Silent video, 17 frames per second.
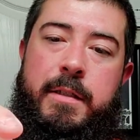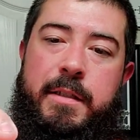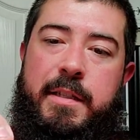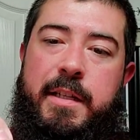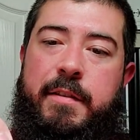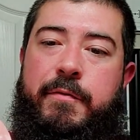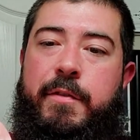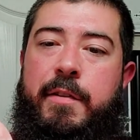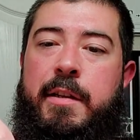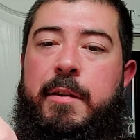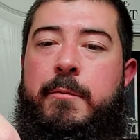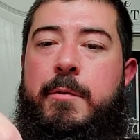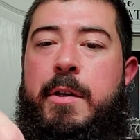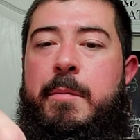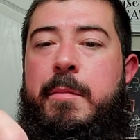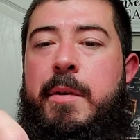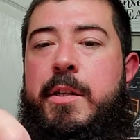Definitely
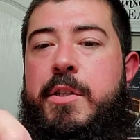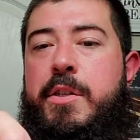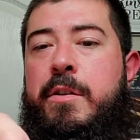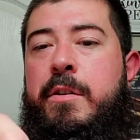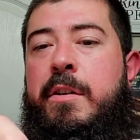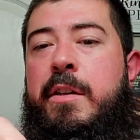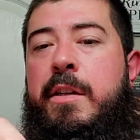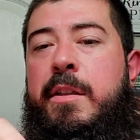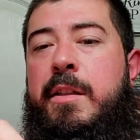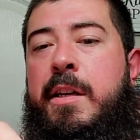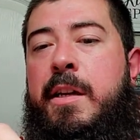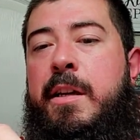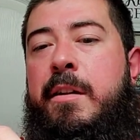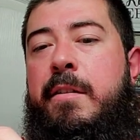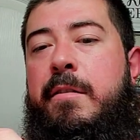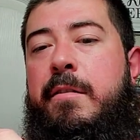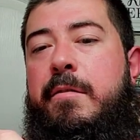want to make sure you get
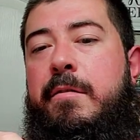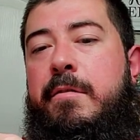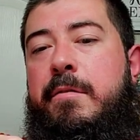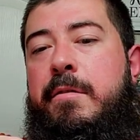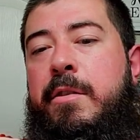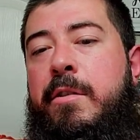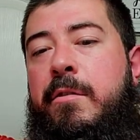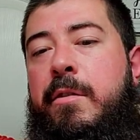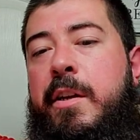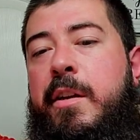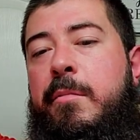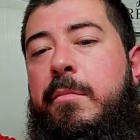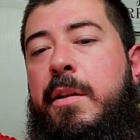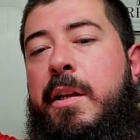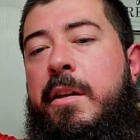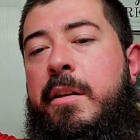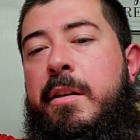that urea
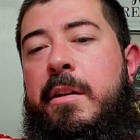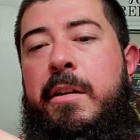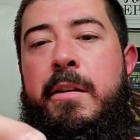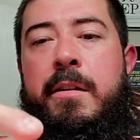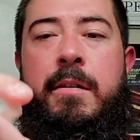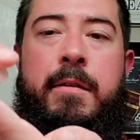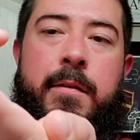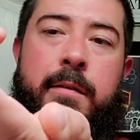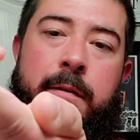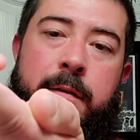blended in.